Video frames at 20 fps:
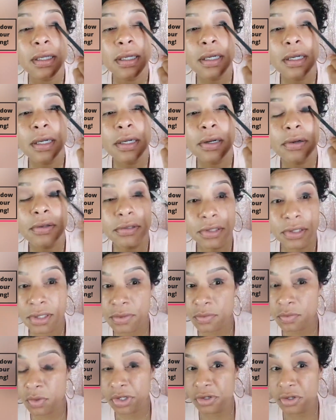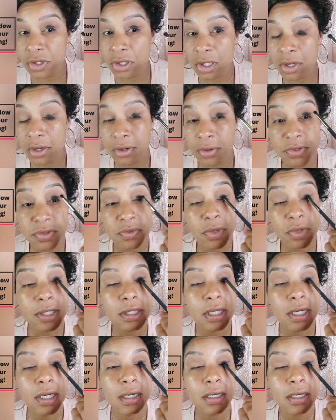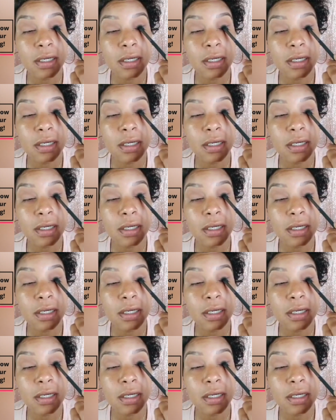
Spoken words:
Where you close right there.